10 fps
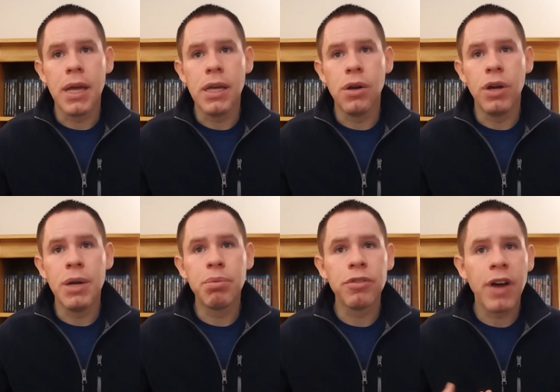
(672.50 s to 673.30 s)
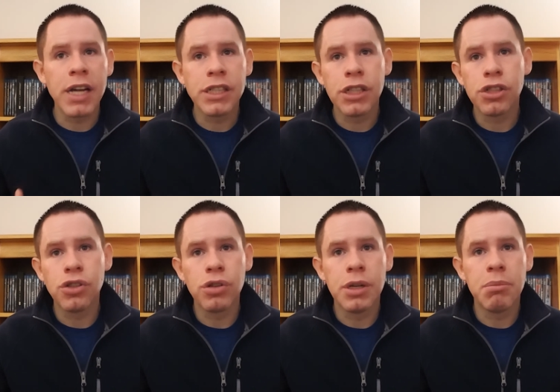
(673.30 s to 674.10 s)
you know improvising a
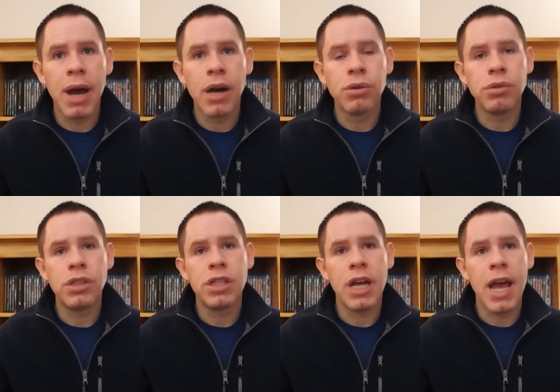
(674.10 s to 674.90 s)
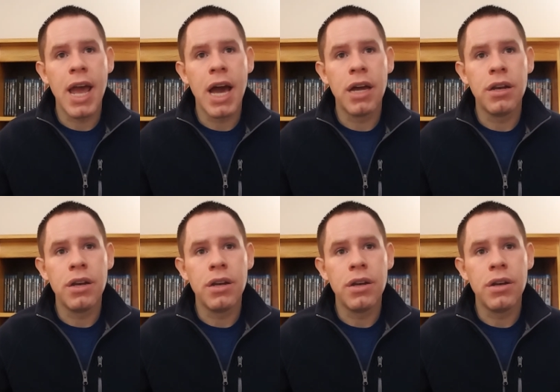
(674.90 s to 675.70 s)
certain amount
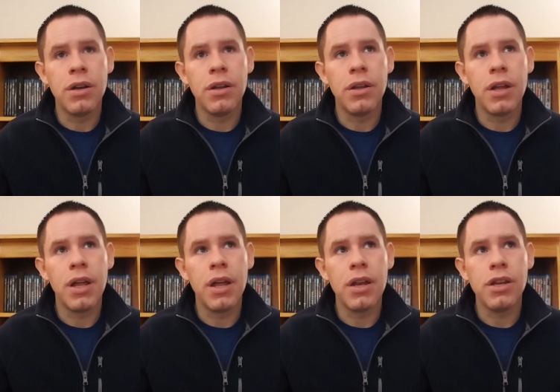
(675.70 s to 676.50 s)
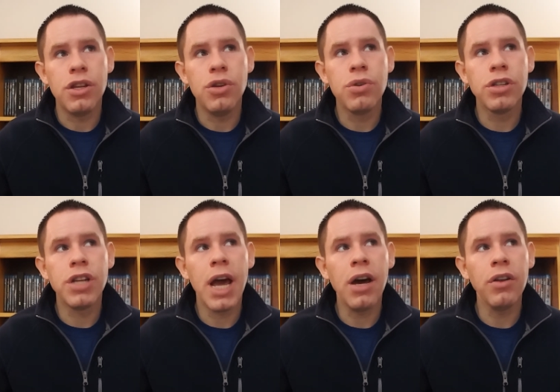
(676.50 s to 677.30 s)
and you could
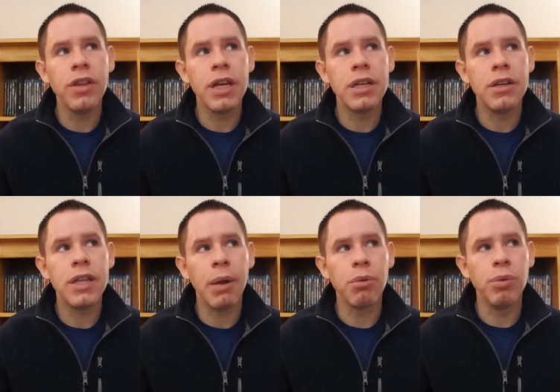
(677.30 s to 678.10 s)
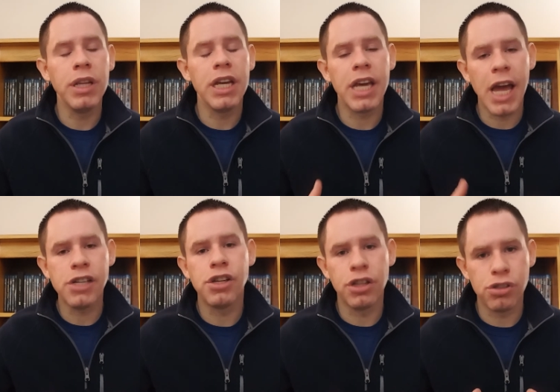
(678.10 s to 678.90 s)
tell that they were really
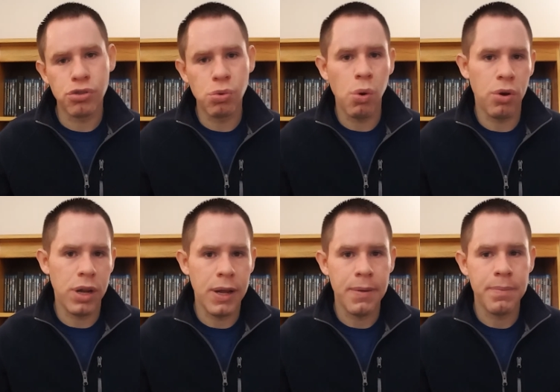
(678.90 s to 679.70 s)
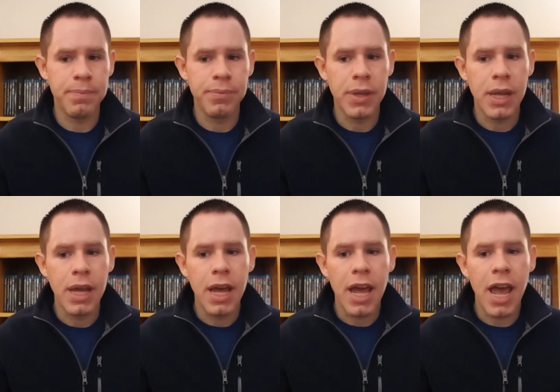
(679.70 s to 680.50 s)
engaged in the story.
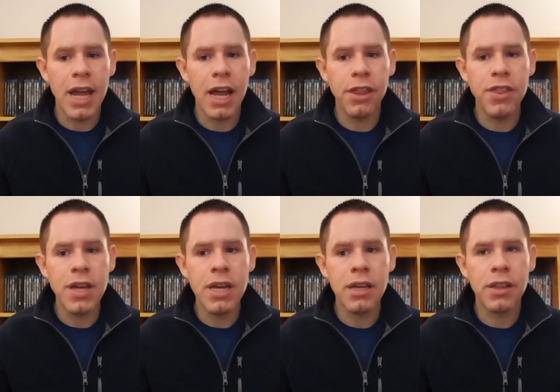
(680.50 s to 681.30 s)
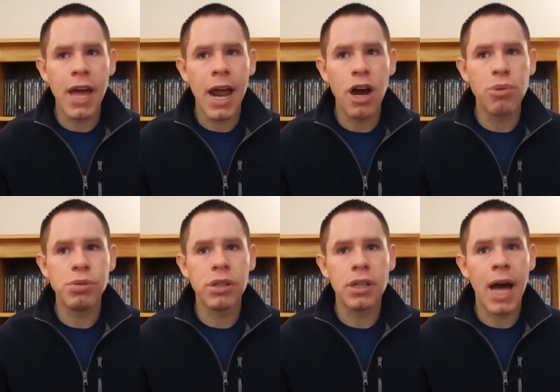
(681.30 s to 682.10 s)
And I think that helps
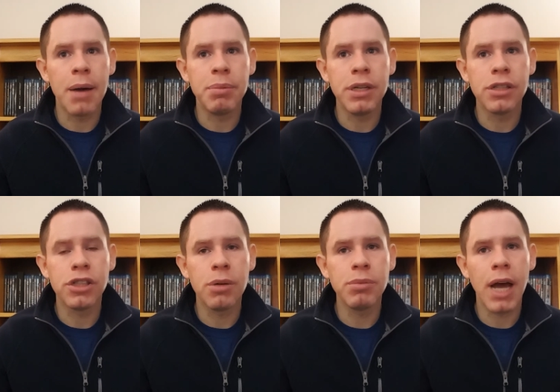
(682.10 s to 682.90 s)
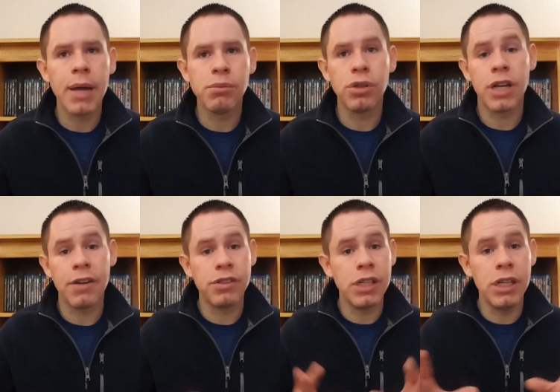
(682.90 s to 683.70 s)
it a lot because sometimes look,
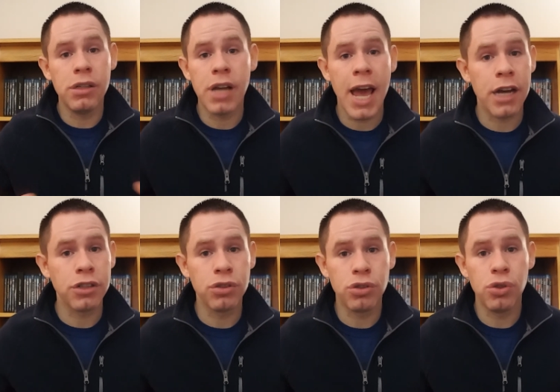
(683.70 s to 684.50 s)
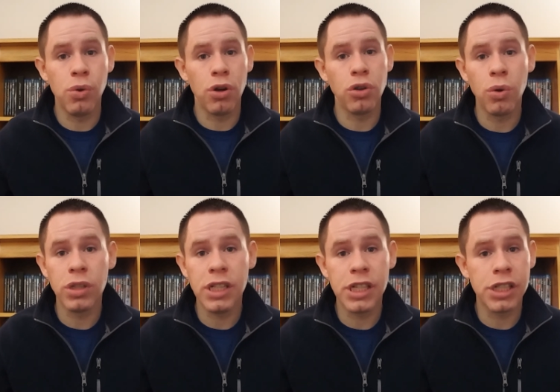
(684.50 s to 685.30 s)
I've seen actors who are
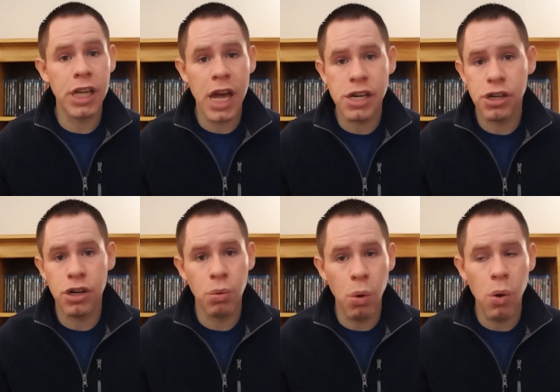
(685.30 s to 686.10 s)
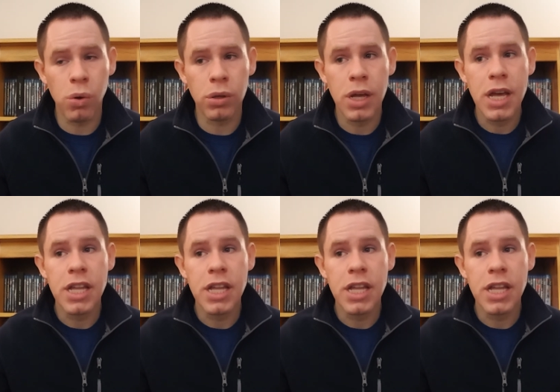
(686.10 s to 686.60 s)
totally disengaged in a role.